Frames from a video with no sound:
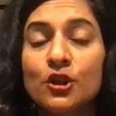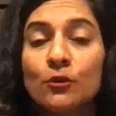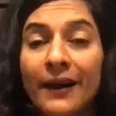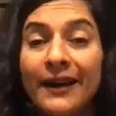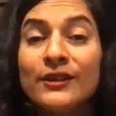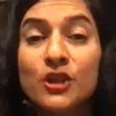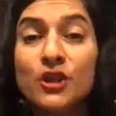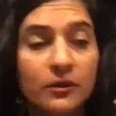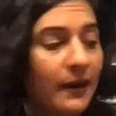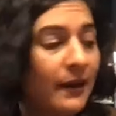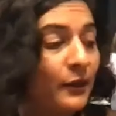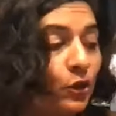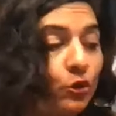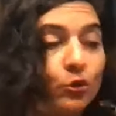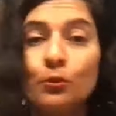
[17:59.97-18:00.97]
you mentioned my
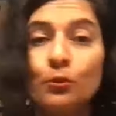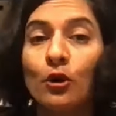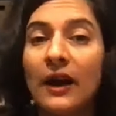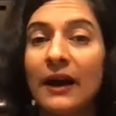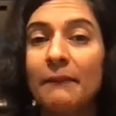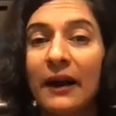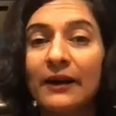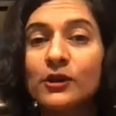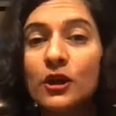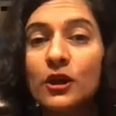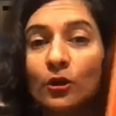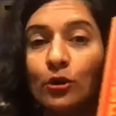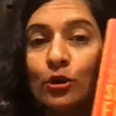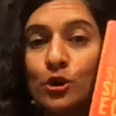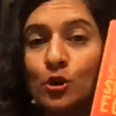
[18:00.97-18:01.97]
new book, I'm actually
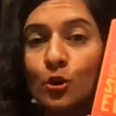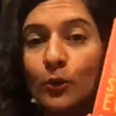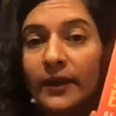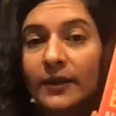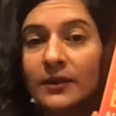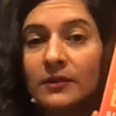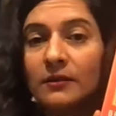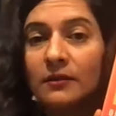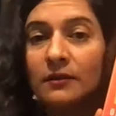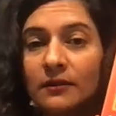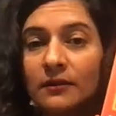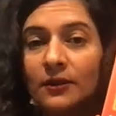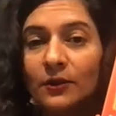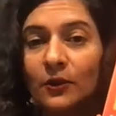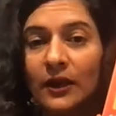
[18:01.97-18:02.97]
going to show it.
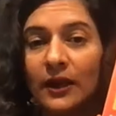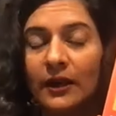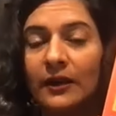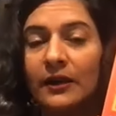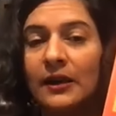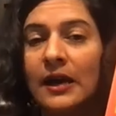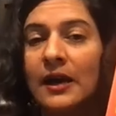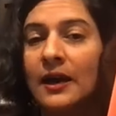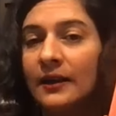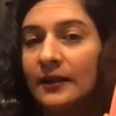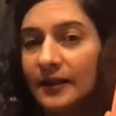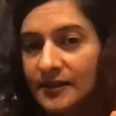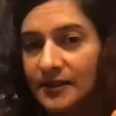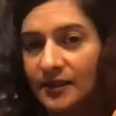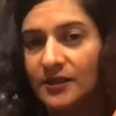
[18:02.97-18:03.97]
Okay.
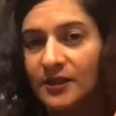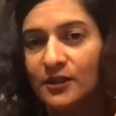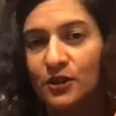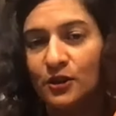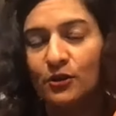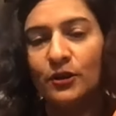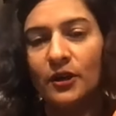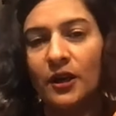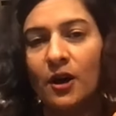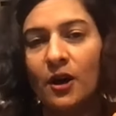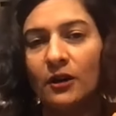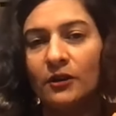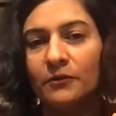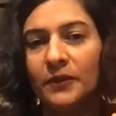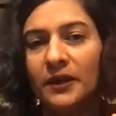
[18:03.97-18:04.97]
This is Sisterhood
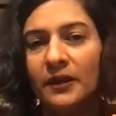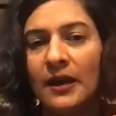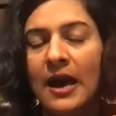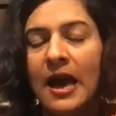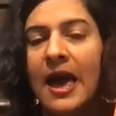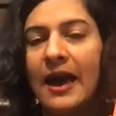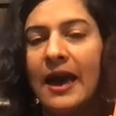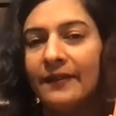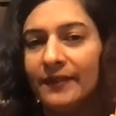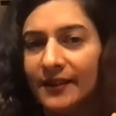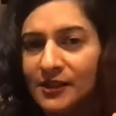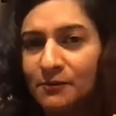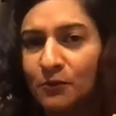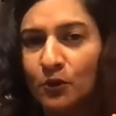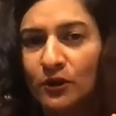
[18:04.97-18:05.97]
Economy and
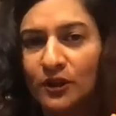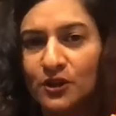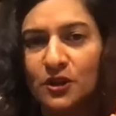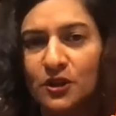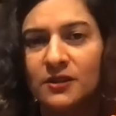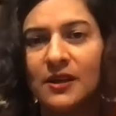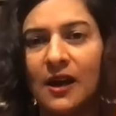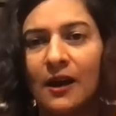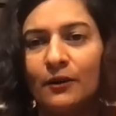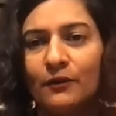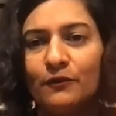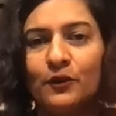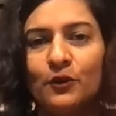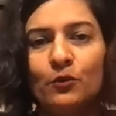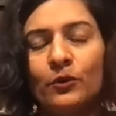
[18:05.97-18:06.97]
this book is just out a
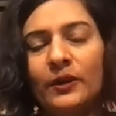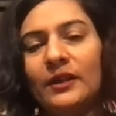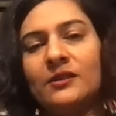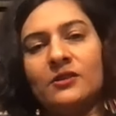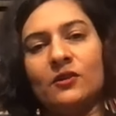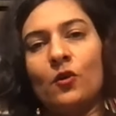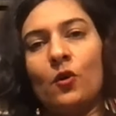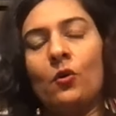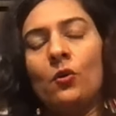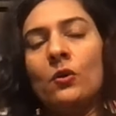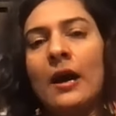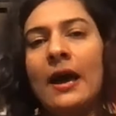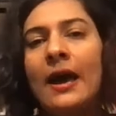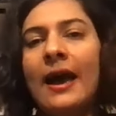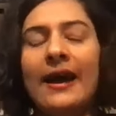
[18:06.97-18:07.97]
few weeks
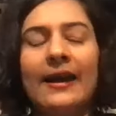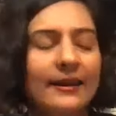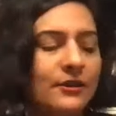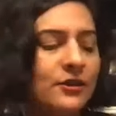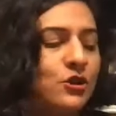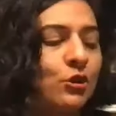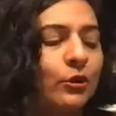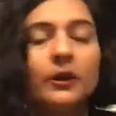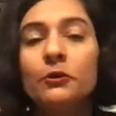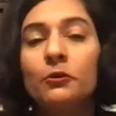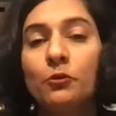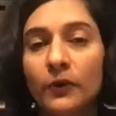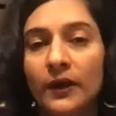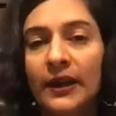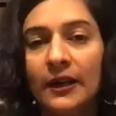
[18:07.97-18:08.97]
ago, and it's
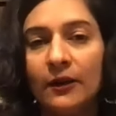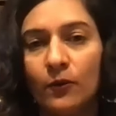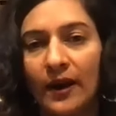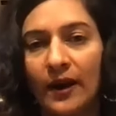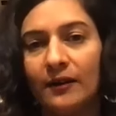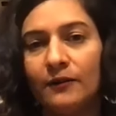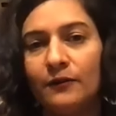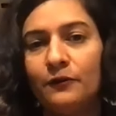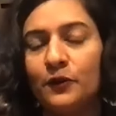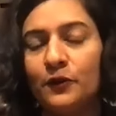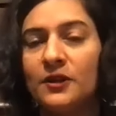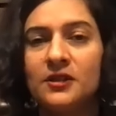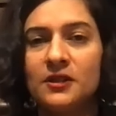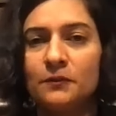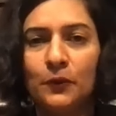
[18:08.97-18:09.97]
doing really well for
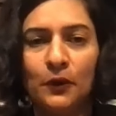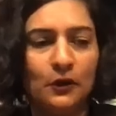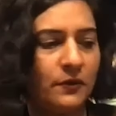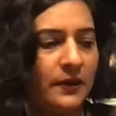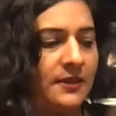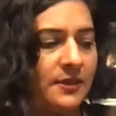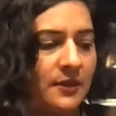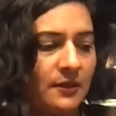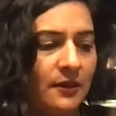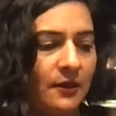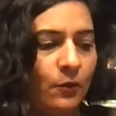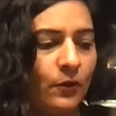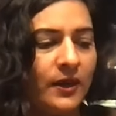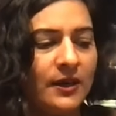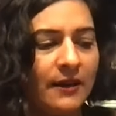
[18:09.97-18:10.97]
the simple reason that
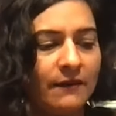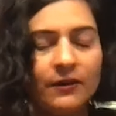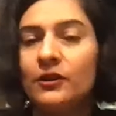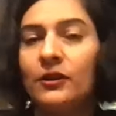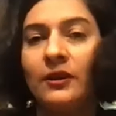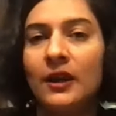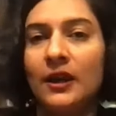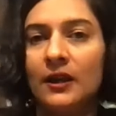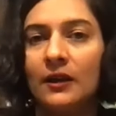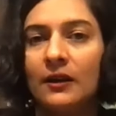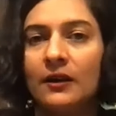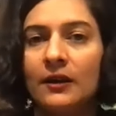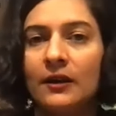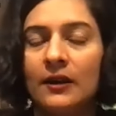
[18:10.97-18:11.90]
we never think